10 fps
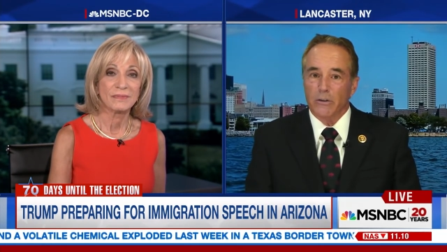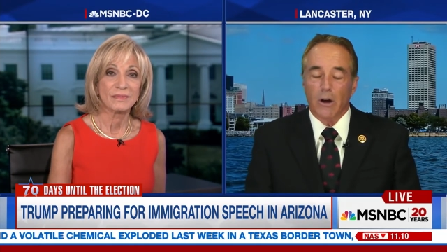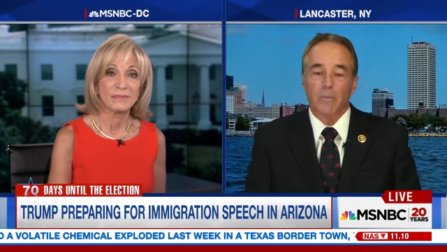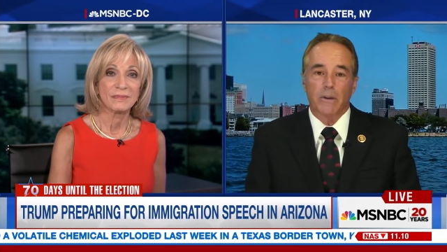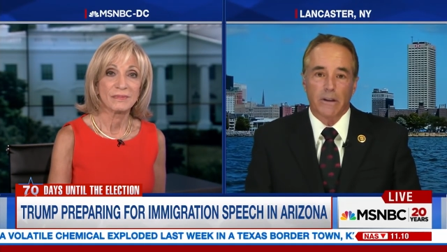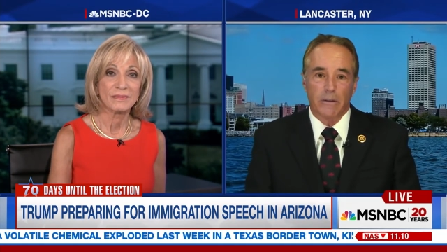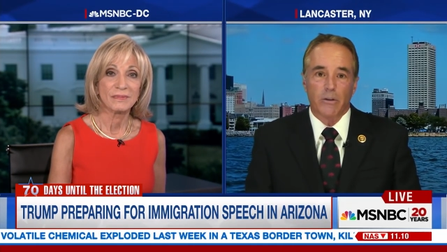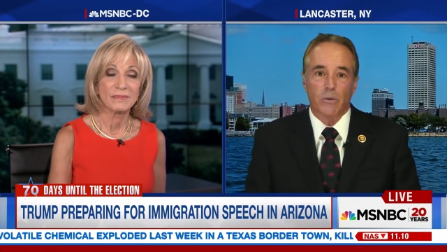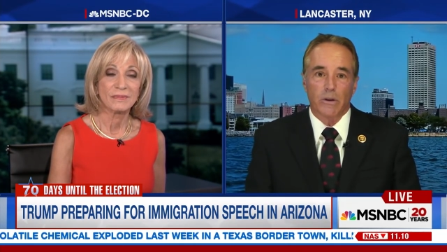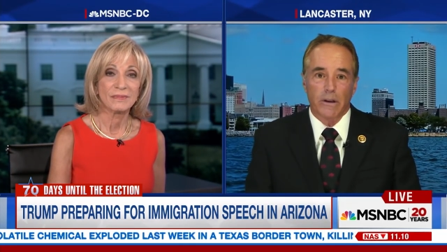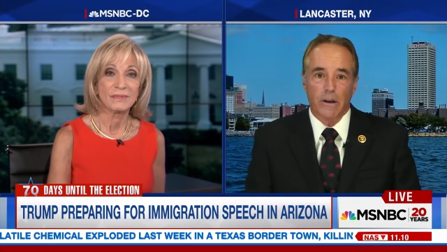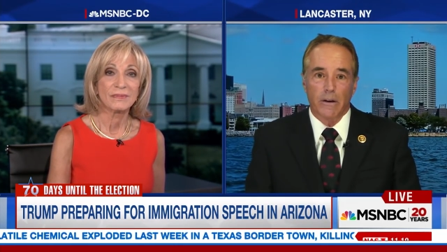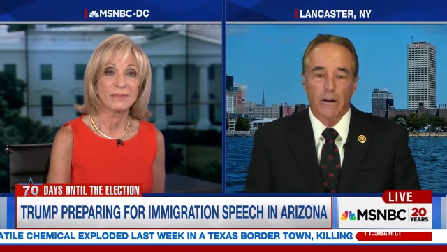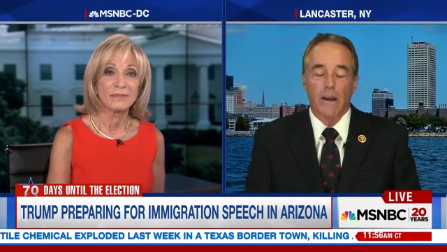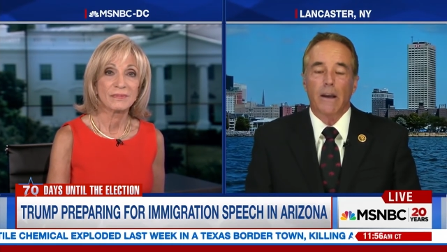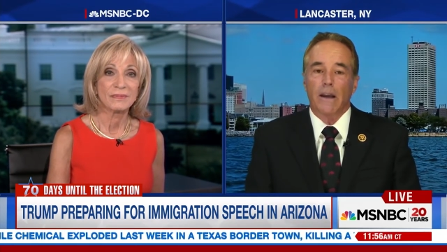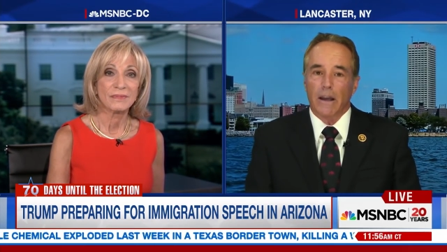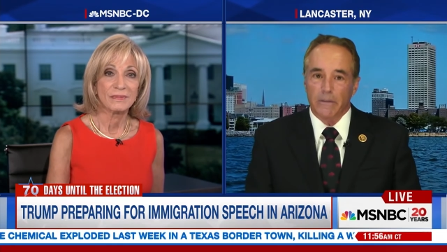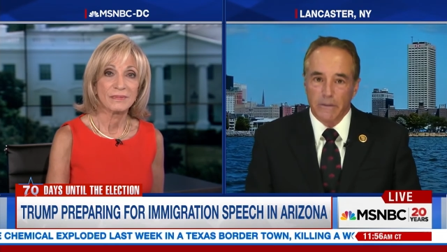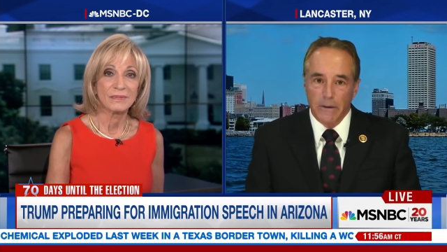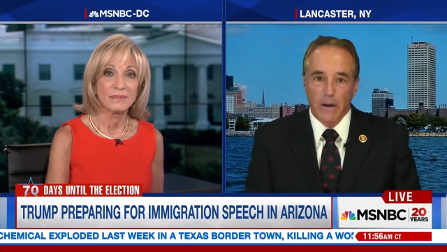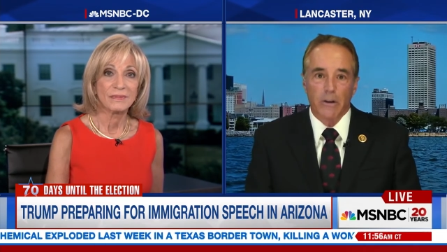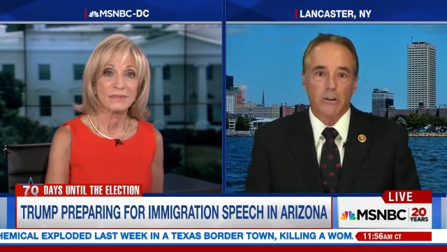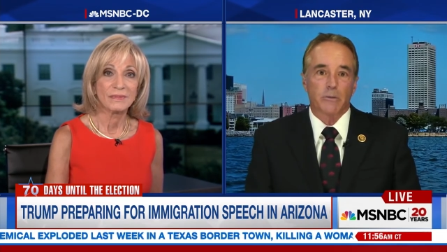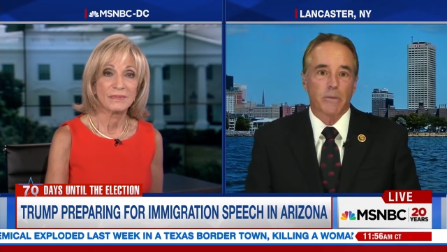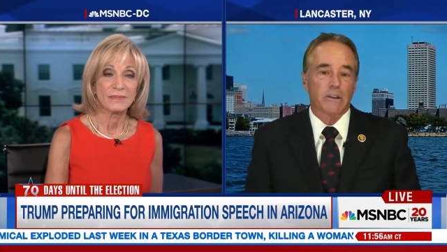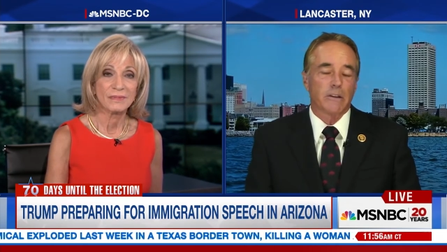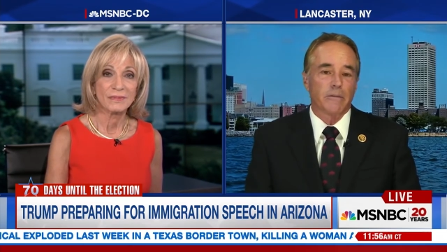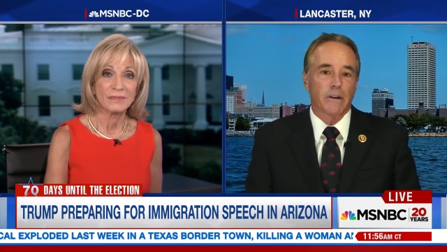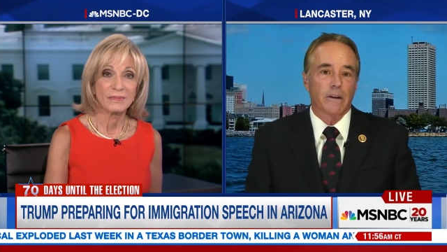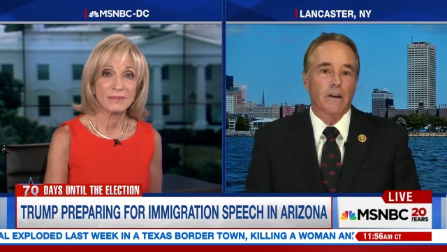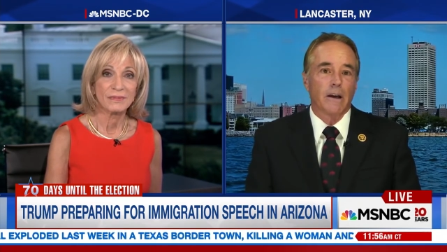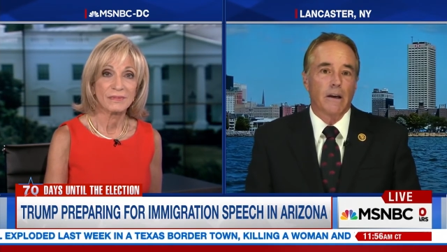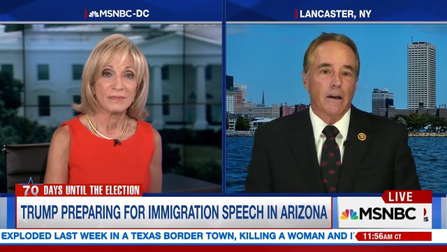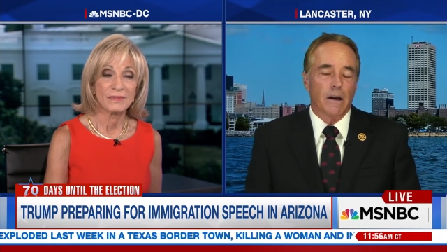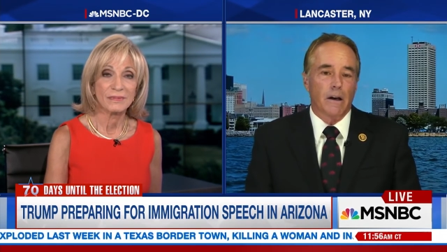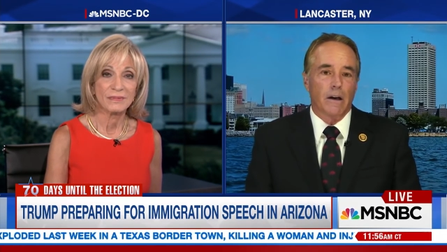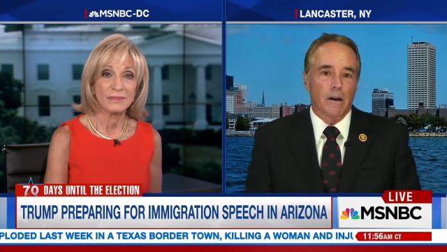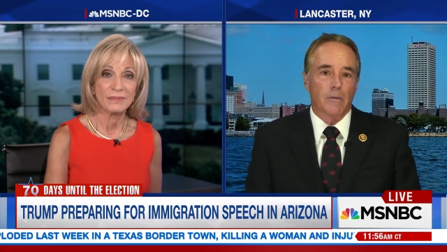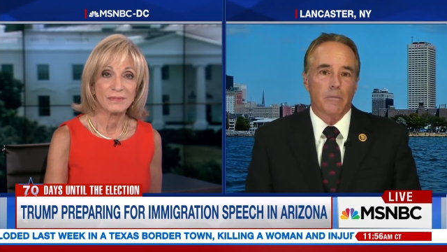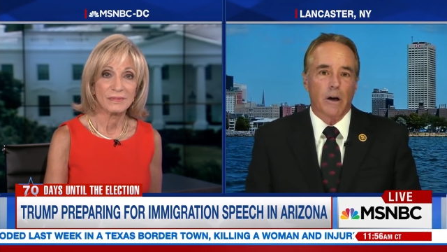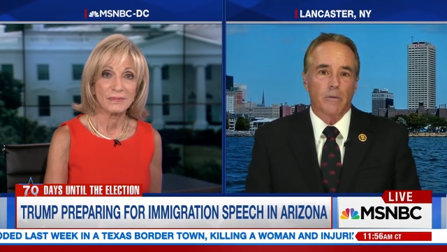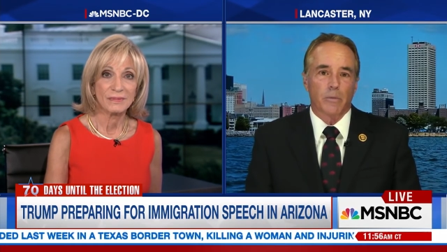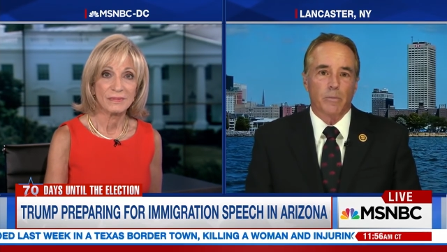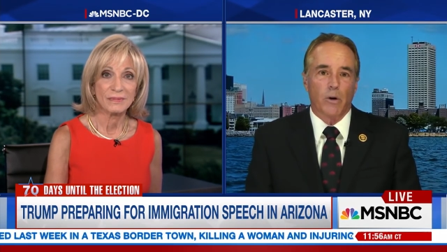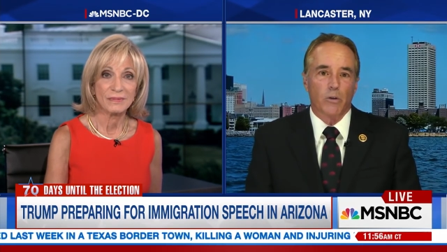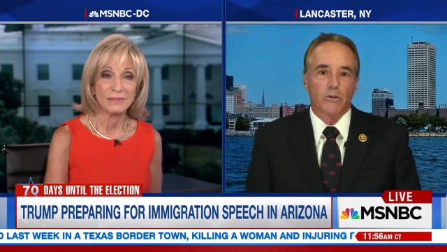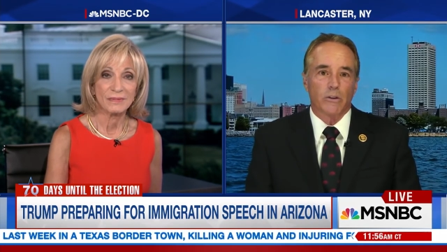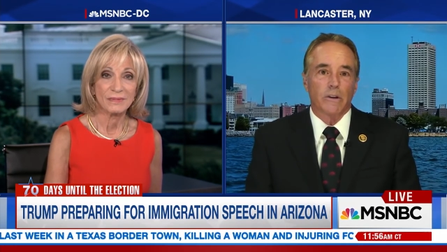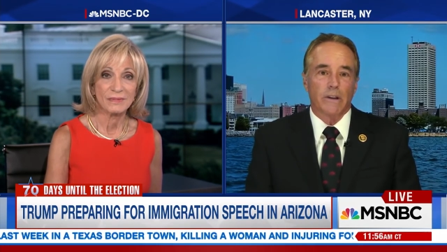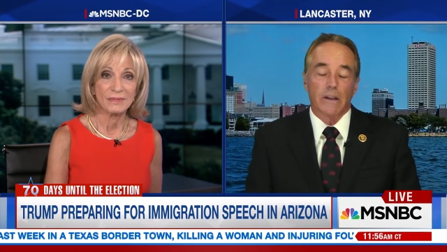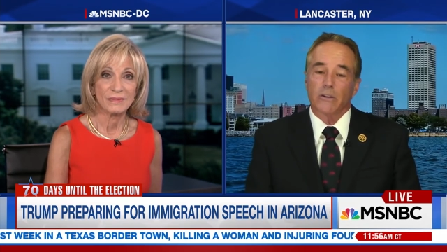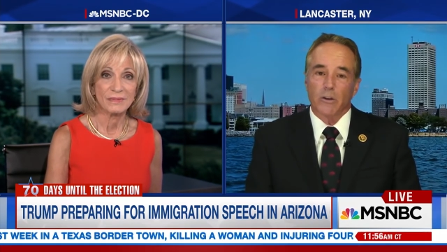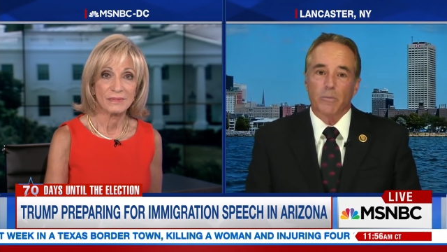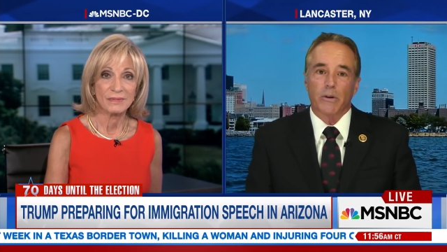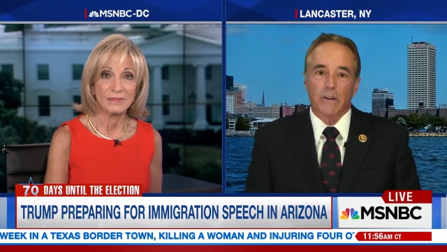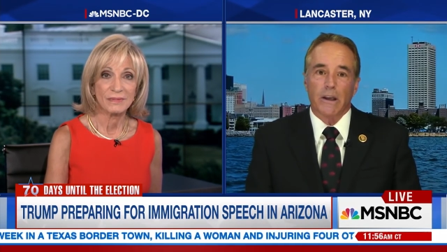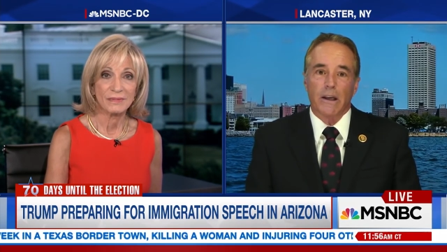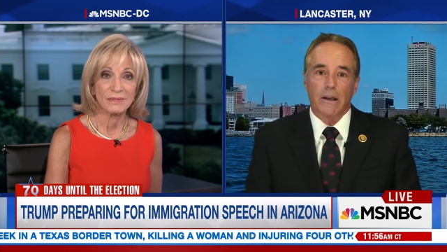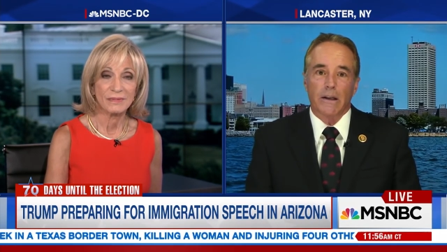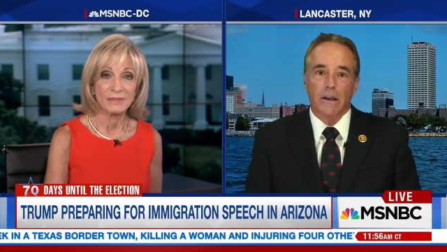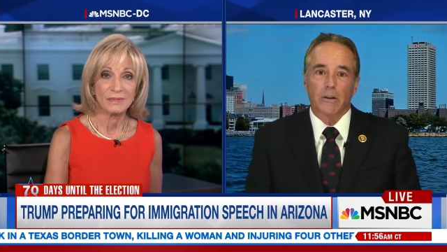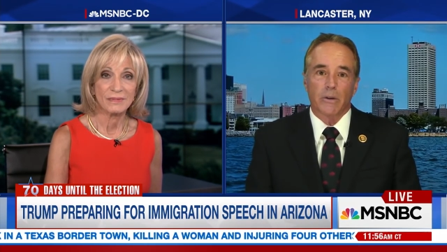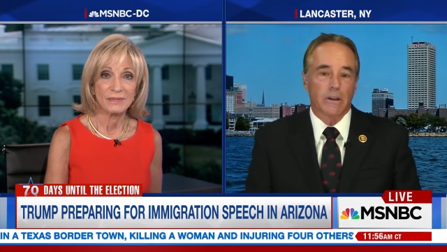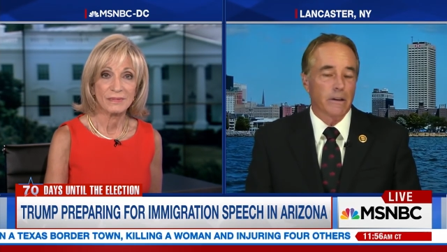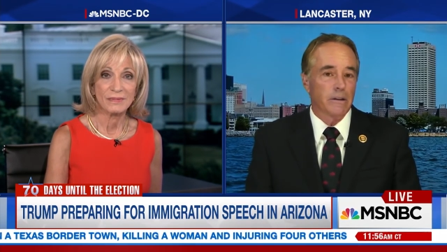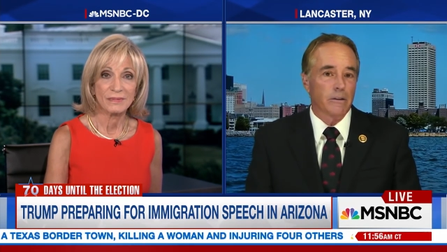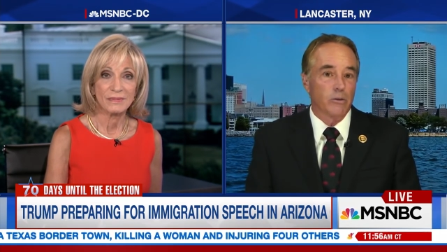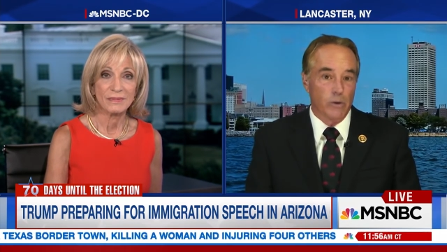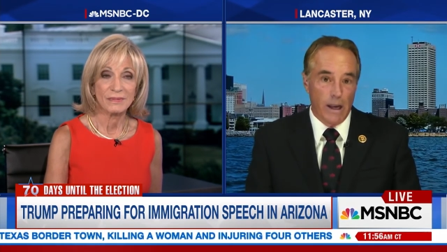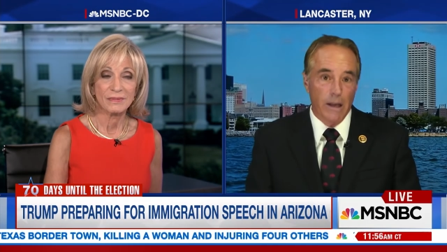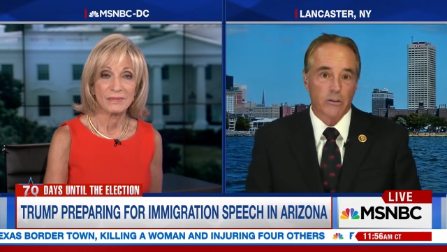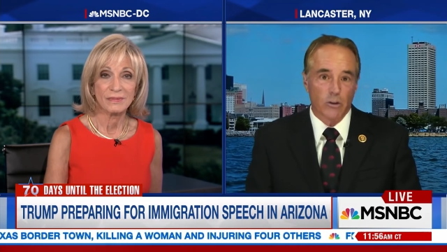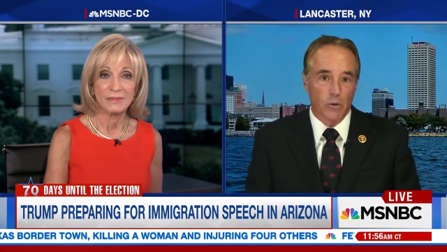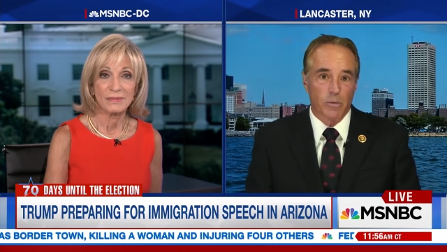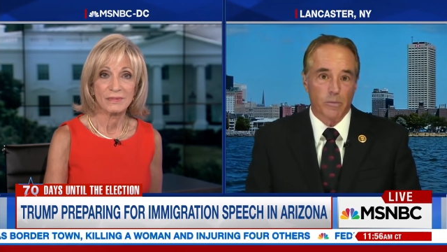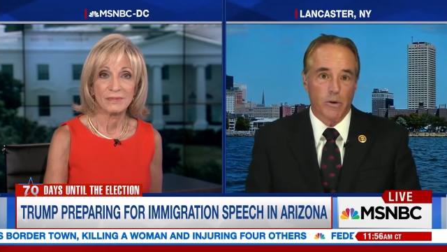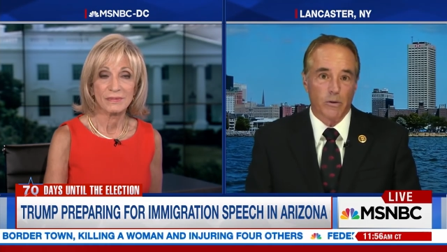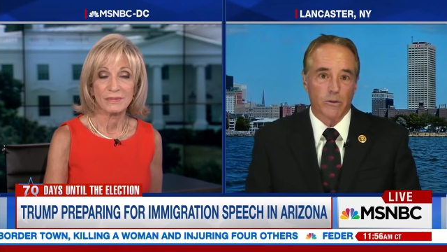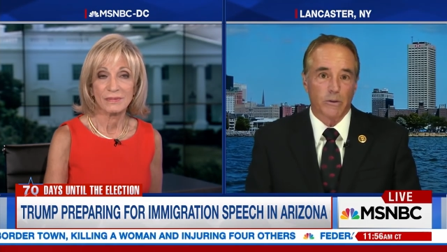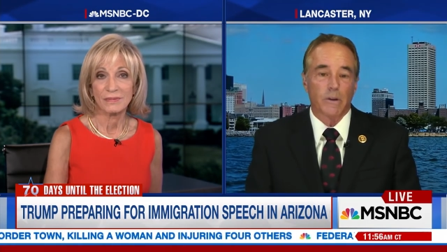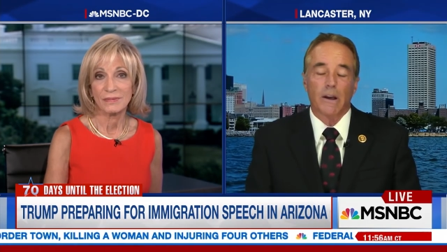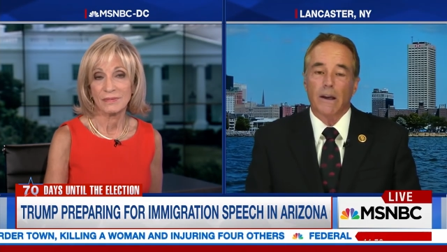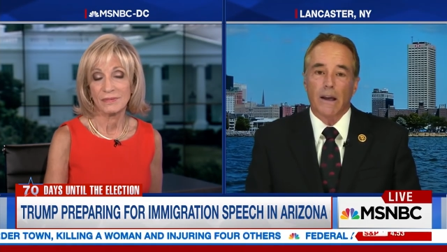Speaker 1: So I believe you will hear a very specific uh, uh, proposal, and that's going to put the heat on Hillary Clinton, who has no proposal